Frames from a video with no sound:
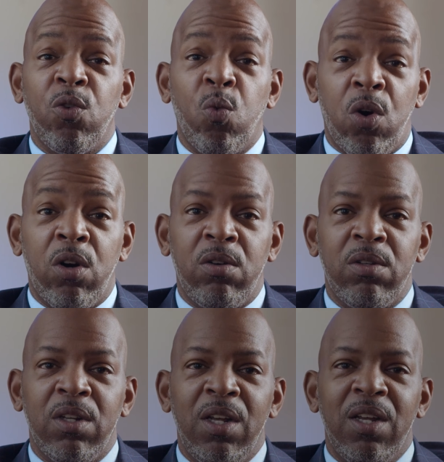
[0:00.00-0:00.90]

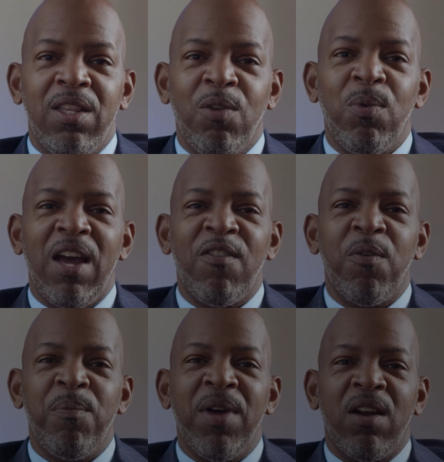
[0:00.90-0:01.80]
world, then we have
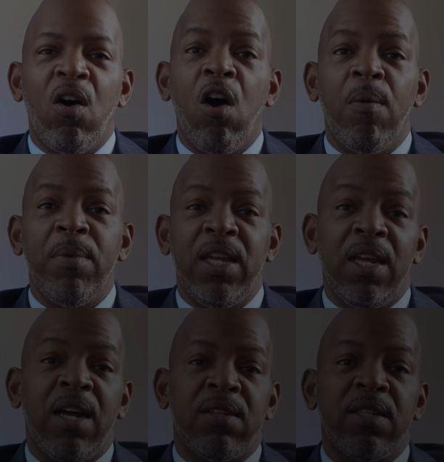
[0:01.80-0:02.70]
a better harmony in our